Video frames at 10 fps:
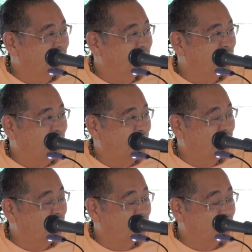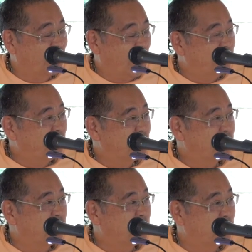You cannot have eternal
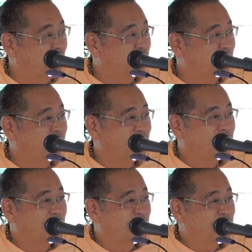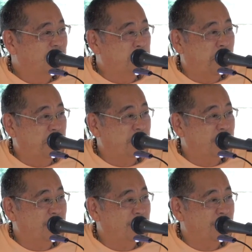happiness with your body. The
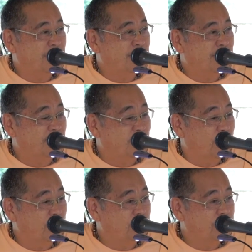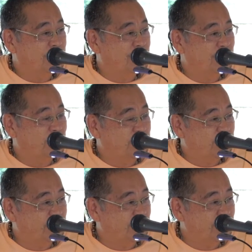body grows, it
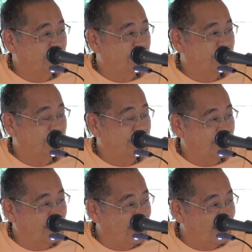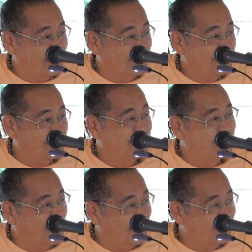matures, it declines, then
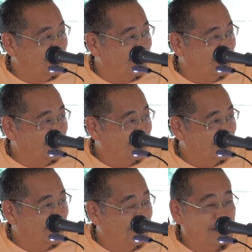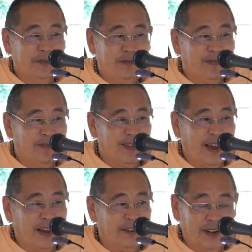it dies.
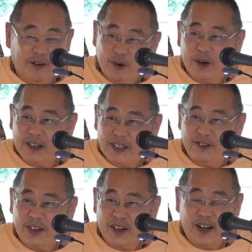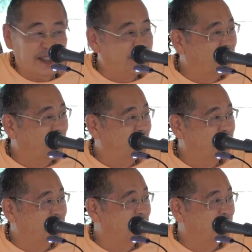And everyone has to realize that
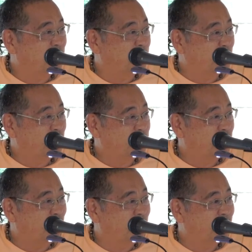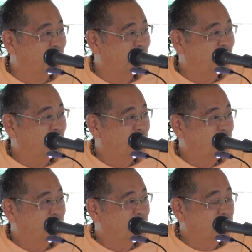as they progress in life.
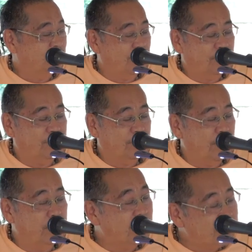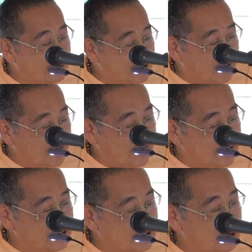So therefore, they must
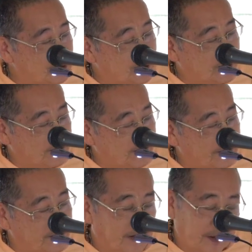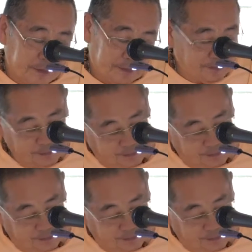realize sooner or later that